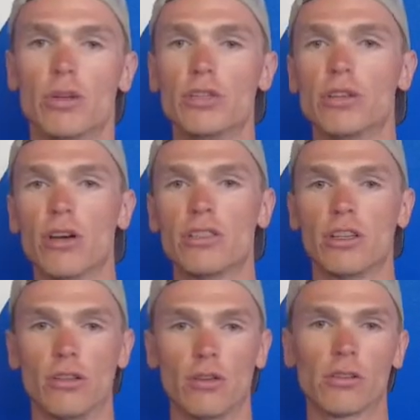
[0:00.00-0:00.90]
When you go to
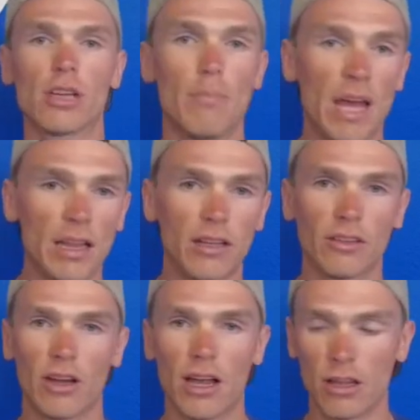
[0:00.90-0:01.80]
your local
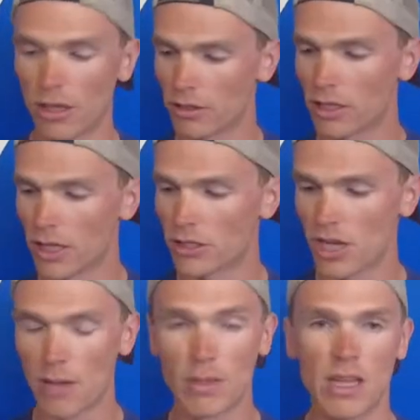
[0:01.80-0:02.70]
Cabela's or other gun
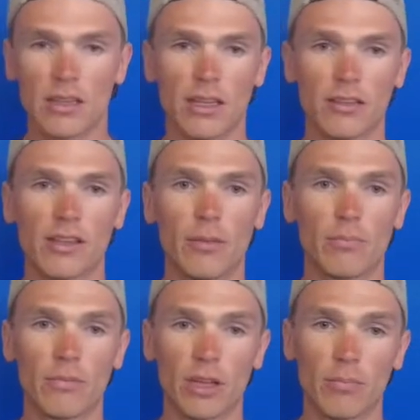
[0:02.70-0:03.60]
shop,
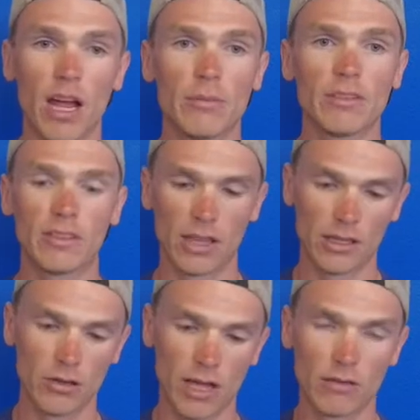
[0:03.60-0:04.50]
they'll probably sell
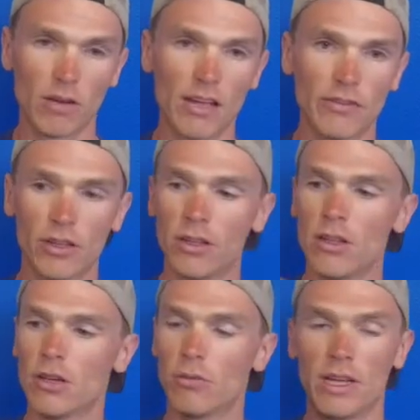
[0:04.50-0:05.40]
you a
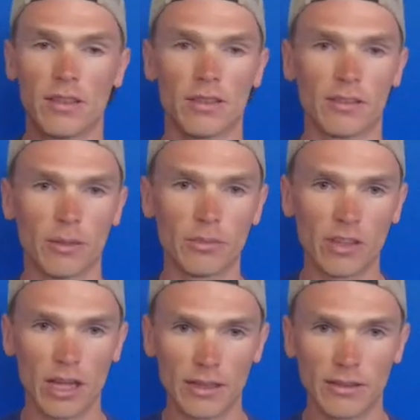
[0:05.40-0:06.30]
rifle with some
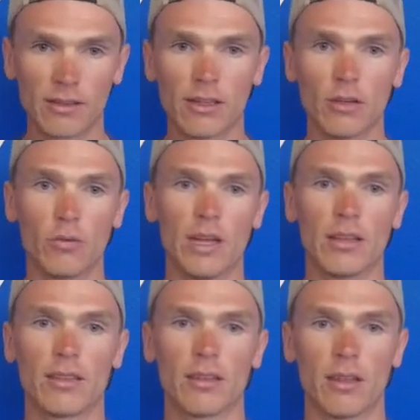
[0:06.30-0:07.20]
sights,
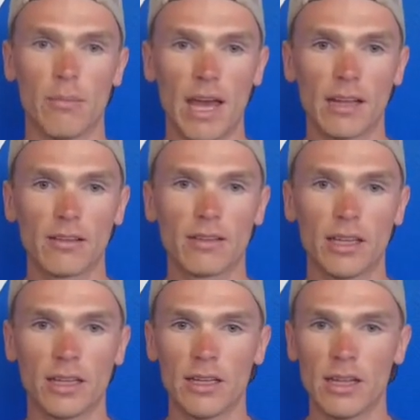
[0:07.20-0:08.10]
with a
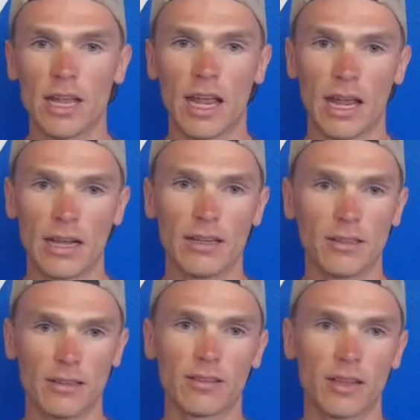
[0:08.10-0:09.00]
magazine, and
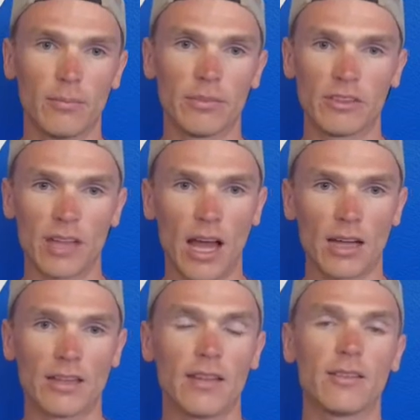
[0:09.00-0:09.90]
some
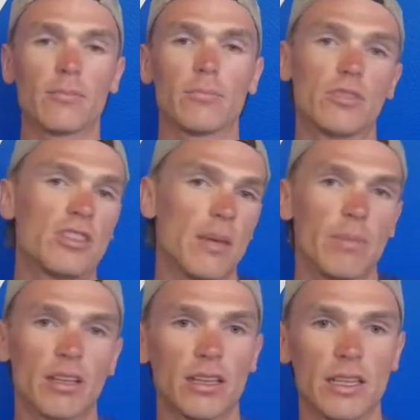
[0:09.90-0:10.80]
stock that's
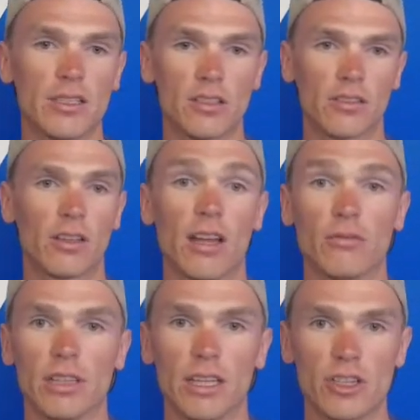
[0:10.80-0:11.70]
typically just
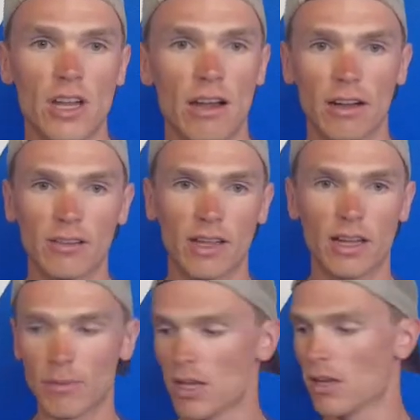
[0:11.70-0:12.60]
a really generic
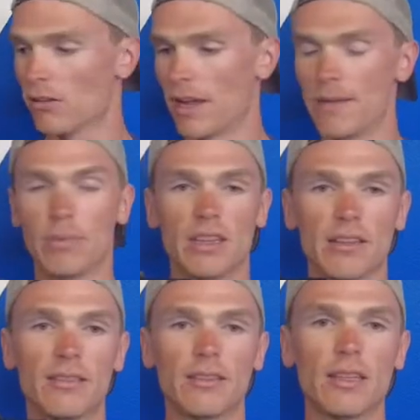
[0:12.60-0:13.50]
setup, right? But
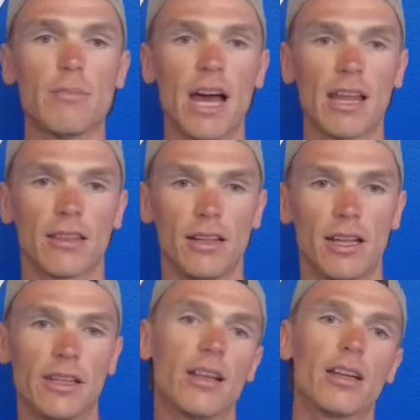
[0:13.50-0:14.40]
this is the
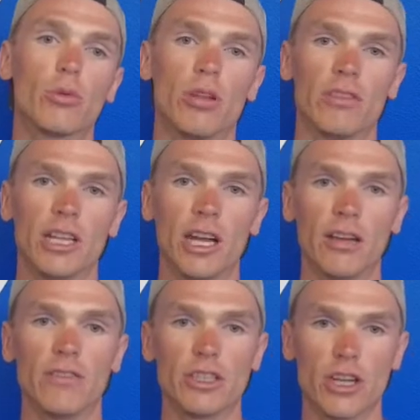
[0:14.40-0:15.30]
biathlon equivalent
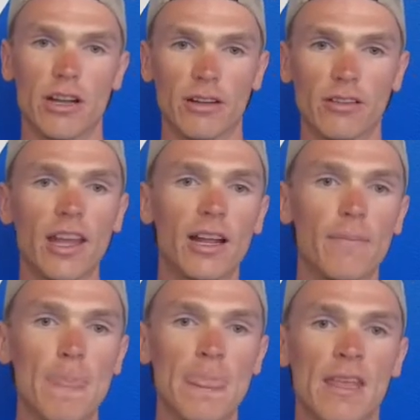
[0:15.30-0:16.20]
of the generic
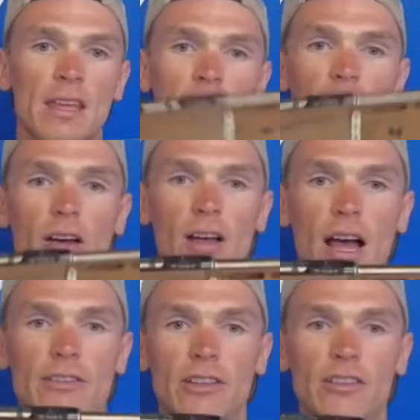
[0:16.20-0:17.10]
setup. Now,
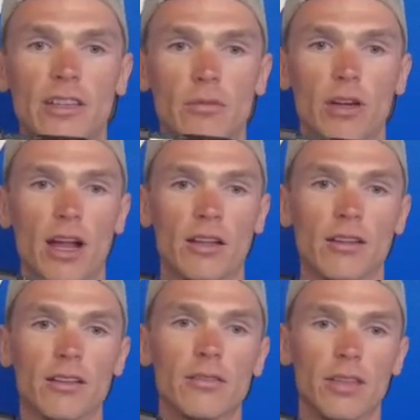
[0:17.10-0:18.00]
obviously we're
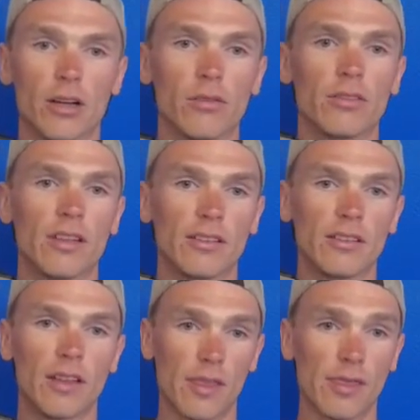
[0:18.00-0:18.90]
on, this
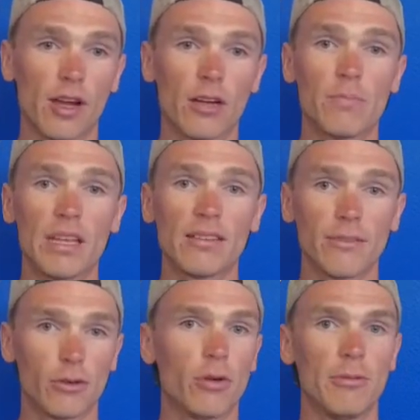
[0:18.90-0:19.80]
is the third piece
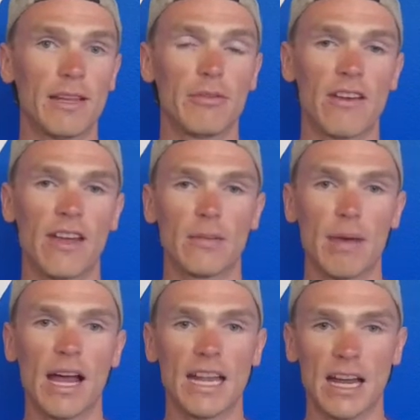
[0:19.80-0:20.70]
of equipment that we've had to
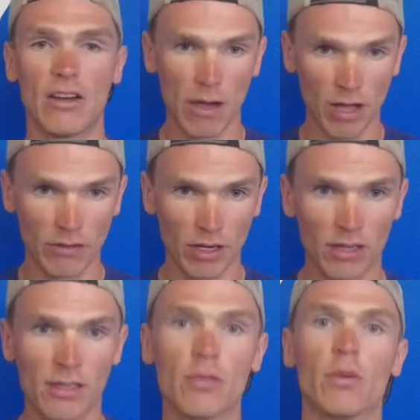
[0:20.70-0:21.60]
buy now.
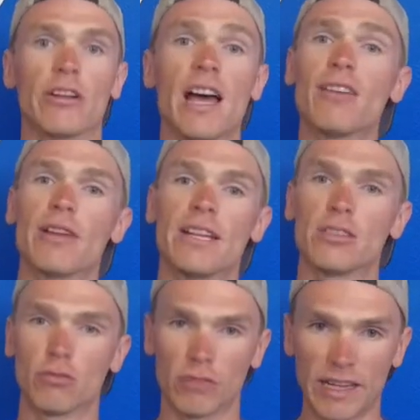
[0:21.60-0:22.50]
However, we are not ready
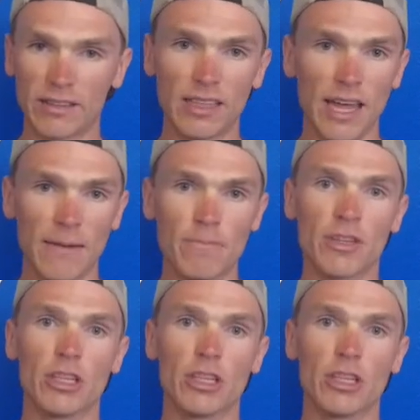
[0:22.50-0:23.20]
to race yet.